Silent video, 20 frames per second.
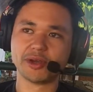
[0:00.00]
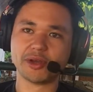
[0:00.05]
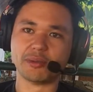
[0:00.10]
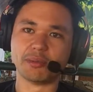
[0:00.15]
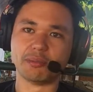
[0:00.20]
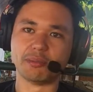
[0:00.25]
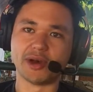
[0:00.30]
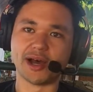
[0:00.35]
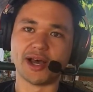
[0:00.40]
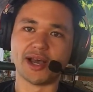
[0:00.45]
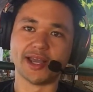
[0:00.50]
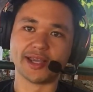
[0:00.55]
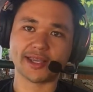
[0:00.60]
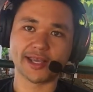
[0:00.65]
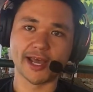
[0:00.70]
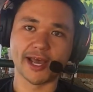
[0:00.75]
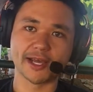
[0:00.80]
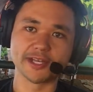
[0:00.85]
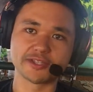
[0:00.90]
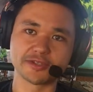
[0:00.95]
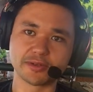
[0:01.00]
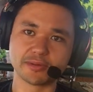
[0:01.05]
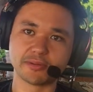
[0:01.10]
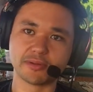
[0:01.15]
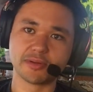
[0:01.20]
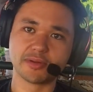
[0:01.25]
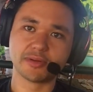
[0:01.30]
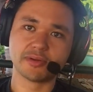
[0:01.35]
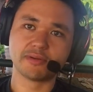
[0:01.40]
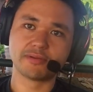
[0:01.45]
my cash
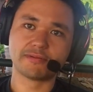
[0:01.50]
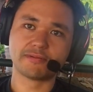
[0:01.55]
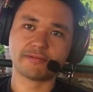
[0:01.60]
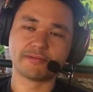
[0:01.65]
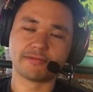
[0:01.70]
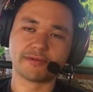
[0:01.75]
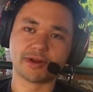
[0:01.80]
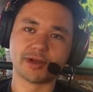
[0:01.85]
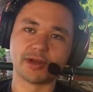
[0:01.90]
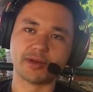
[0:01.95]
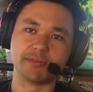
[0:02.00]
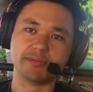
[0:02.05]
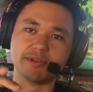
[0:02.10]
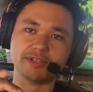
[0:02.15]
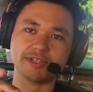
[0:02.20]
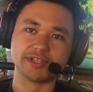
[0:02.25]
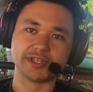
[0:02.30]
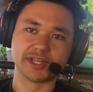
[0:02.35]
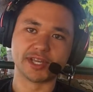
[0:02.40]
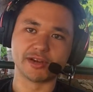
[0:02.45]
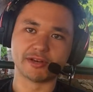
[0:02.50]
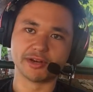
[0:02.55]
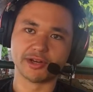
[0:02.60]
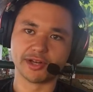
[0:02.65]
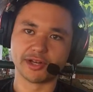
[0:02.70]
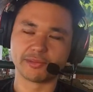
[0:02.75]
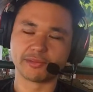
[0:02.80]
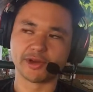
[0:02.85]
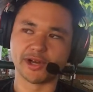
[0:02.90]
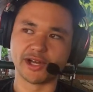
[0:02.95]
from the security
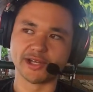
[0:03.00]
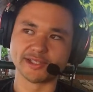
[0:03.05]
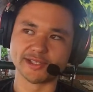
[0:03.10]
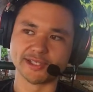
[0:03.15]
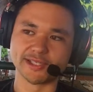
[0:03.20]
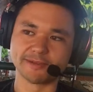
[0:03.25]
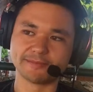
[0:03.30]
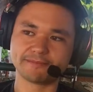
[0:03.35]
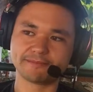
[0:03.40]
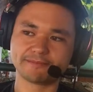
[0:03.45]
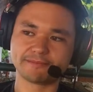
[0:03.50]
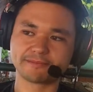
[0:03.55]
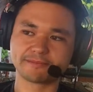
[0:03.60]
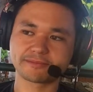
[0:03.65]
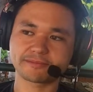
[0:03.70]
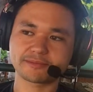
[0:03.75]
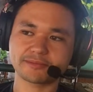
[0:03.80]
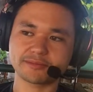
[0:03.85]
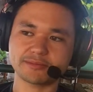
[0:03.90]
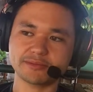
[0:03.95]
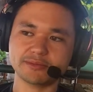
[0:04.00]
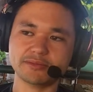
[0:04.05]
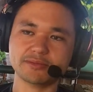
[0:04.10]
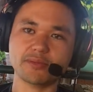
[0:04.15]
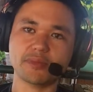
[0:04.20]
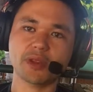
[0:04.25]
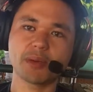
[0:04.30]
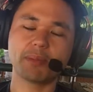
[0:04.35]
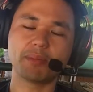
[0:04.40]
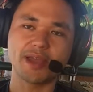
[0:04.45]
deposit
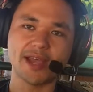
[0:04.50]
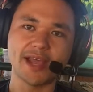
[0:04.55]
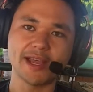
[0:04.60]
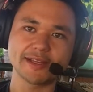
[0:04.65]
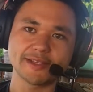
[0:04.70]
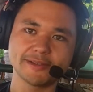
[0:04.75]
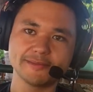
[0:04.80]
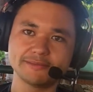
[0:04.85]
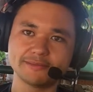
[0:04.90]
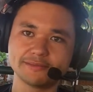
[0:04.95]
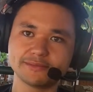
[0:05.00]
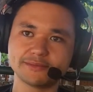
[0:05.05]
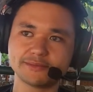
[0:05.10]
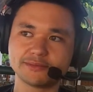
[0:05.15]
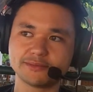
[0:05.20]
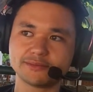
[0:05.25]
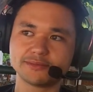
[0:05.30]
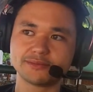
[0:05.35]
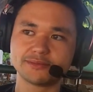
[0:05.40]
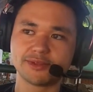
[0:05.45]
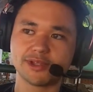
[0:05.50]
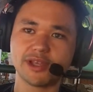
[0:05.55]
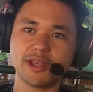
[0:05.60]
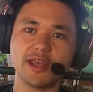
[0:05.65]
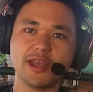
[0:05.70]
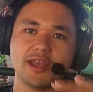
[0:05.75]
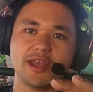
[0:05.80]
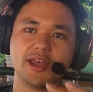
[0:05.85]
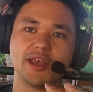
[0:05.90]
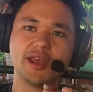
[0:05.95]
back.
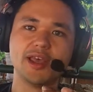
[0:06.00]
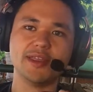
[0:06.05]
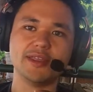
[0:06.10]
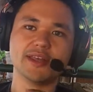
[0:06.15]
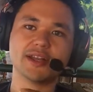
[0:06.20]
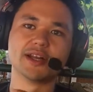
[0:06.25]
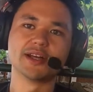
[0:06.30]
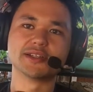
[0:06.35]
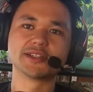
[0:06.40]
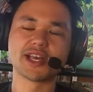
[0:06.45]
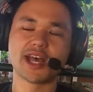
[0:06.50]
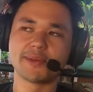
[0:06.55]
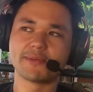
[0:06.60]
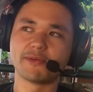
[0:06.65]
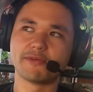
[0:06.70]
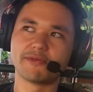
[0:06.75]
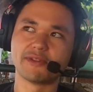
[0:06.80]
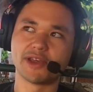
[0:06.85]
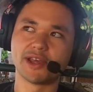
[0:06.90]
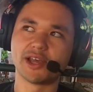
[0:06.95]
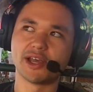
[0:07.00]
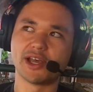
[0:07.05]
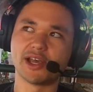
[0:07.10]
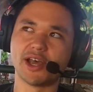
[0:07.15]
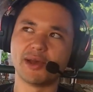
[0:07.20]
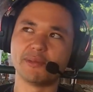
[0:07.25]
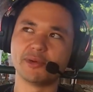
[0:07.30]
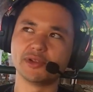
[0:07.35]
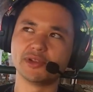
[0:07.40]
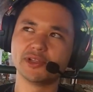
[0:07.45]
And then on top of that, I
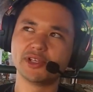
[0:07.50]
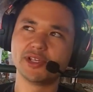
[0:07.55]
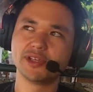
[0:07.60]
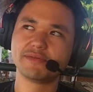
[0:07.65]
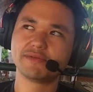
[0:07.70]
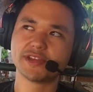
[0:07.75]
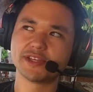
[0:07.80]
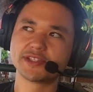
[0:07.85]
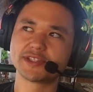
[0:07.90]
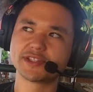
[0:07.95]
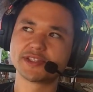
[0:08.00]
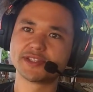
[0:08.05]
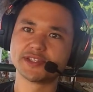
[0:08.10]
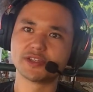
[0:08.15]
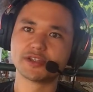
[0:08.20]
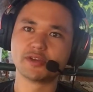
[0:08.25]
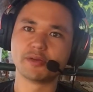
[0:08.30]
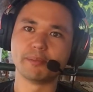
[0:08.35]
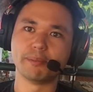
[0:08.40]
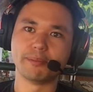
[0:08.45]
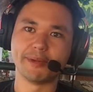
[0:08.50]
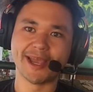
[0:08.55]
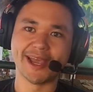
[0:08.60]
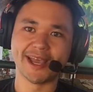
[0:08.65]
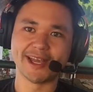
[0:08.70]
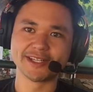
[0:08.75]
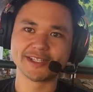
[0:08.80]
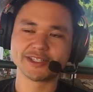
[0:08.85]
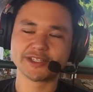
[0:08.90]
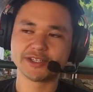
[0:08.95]
believe they still
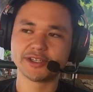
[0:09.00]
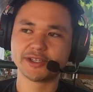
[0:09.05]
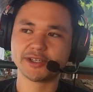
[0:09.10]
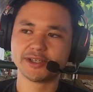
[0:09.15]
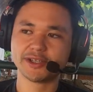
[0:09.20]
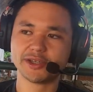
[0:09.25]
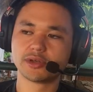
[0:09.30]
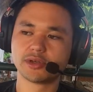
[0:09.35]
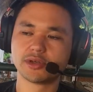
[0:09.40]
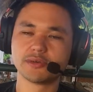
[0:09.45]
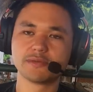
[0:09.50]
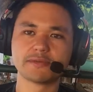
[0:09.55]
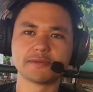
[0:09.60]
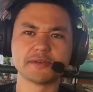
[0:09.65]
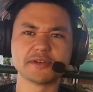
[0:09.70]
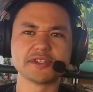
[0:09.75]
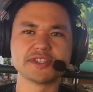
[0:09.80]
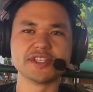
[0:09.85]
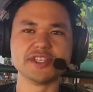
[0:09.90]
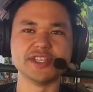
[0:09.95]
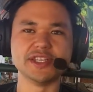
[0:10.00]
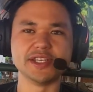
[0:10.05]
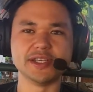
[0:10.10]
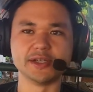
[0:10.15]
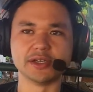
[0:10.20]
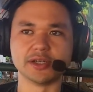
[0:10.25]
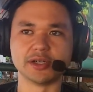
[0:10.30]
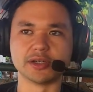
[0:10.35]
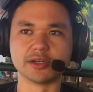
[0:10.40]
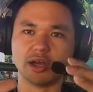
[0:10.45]
match first
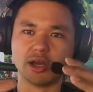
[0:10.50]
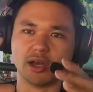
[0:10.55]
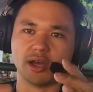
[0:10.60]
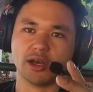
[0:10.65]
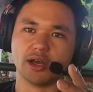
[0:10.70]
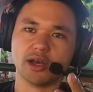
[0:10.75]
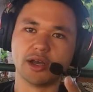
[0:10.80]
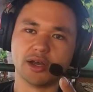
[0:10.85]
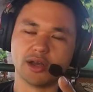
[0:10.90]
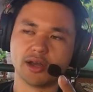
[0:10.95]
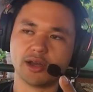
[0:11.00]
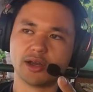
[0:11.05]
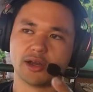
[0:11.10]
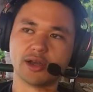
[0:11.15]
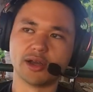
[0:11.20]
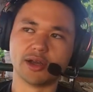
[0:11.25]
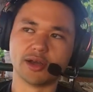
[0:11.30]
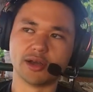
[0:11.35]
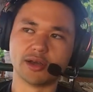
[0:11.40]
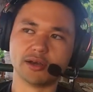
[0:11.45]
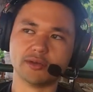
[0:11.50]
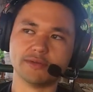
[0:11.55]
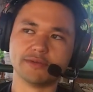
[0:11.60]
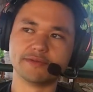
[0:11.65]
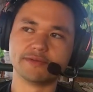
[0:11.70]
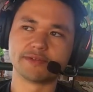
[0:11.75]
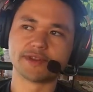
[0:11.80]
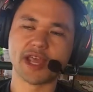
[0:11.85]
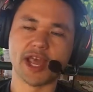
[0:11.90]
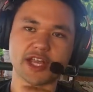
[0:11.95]
year
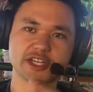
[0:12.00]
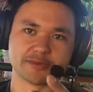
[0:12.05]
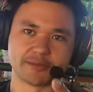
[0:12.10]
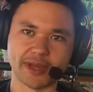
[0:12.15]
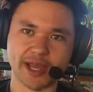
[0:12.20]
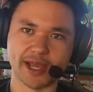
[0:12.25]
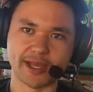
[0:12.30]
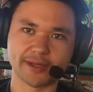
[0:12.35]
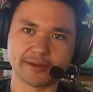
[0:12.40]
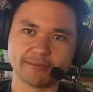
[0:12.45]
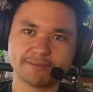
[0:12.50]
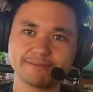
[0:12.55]
of cash back.